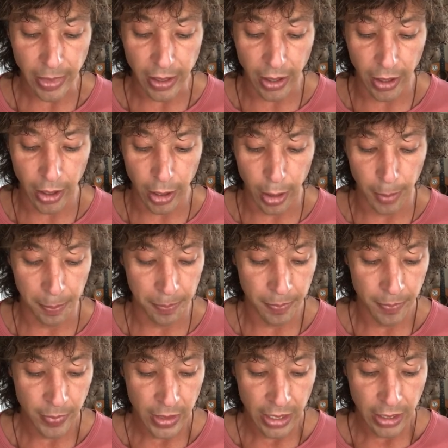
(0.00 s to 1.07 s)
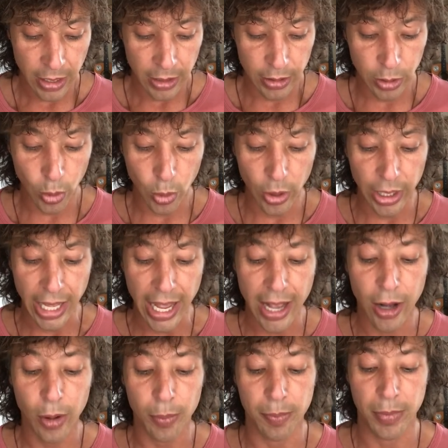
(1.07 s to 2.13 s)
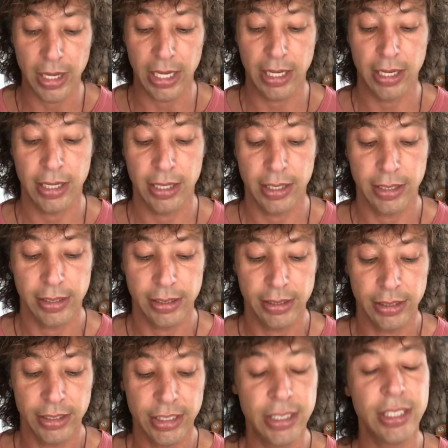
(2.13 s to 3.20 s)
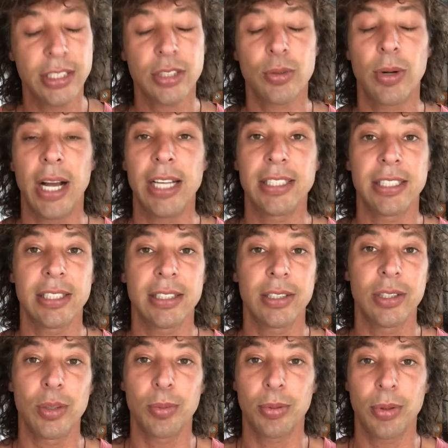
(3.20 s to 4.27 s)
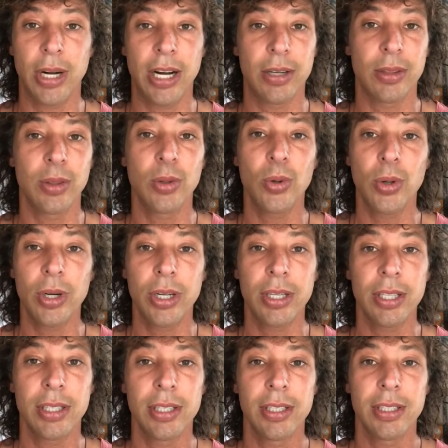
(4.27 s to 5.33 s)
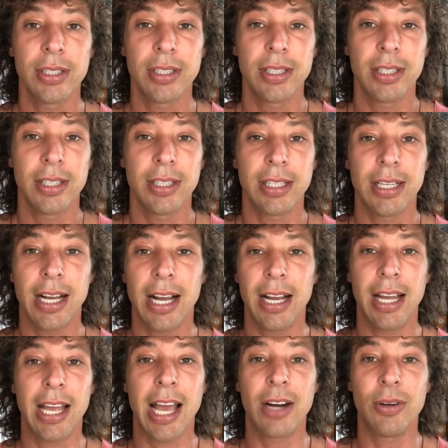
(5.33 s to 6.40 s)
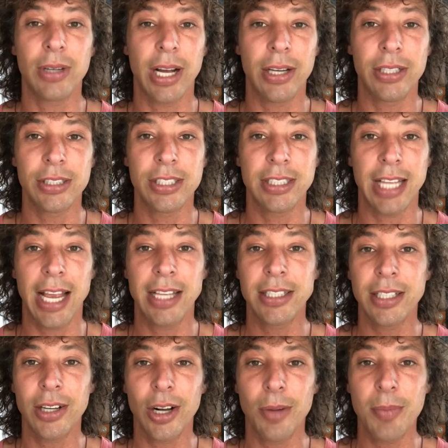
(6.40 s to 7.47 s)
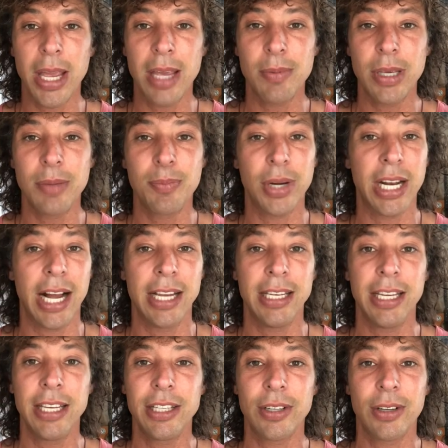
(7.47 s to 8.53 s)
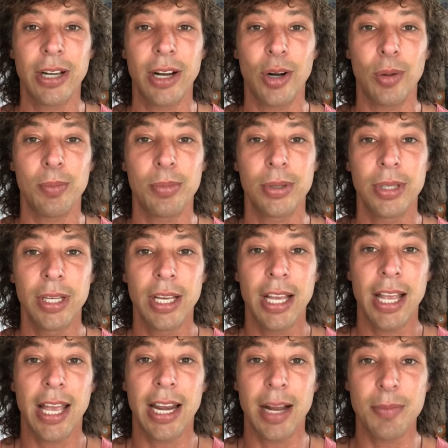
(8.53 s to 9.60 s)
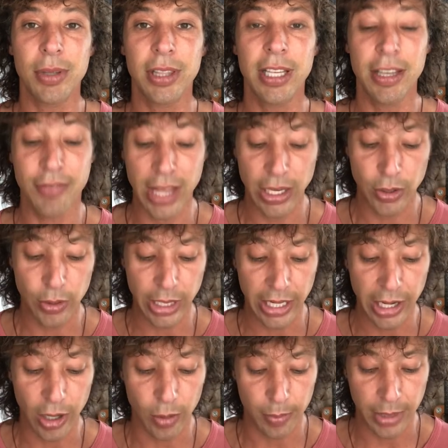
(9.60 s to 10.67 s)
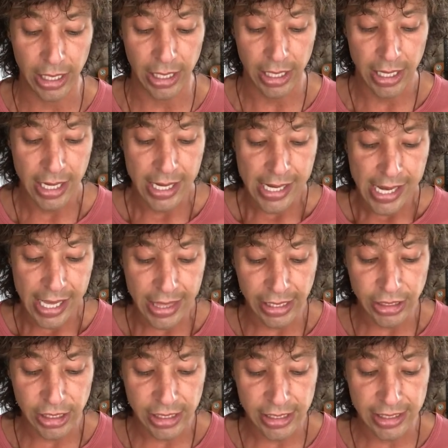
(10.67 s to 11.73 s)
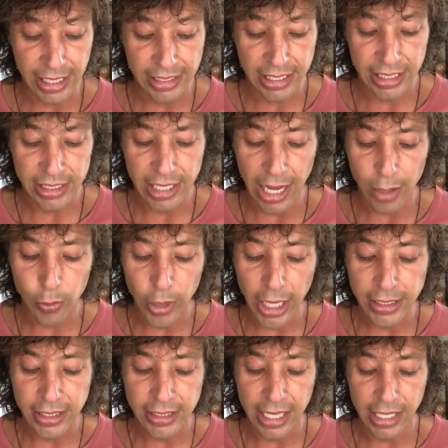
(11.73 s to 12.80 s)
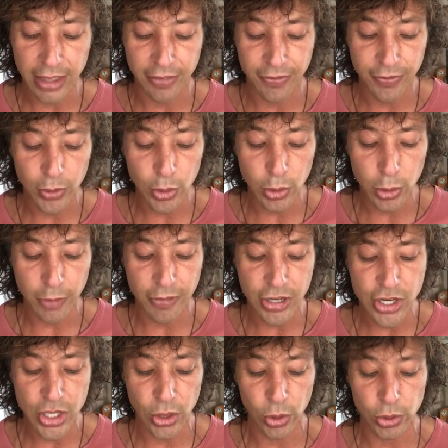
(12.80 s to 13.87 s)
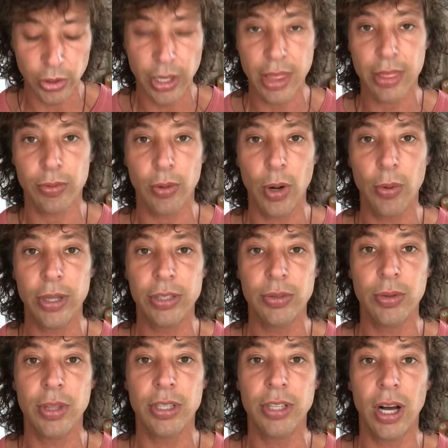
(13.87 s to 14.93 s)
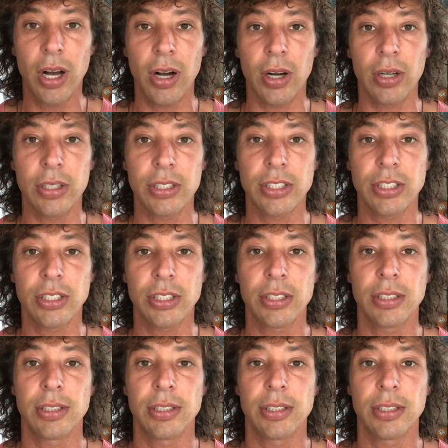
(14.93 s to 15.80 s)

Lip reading: Lord, help me. She just cries this little prayer. Lord, I don't understand it all maybe, but I need your help. And I believe that you can help me. And then Jesus says, it is not right to take the food of the children and throw it to the dogs.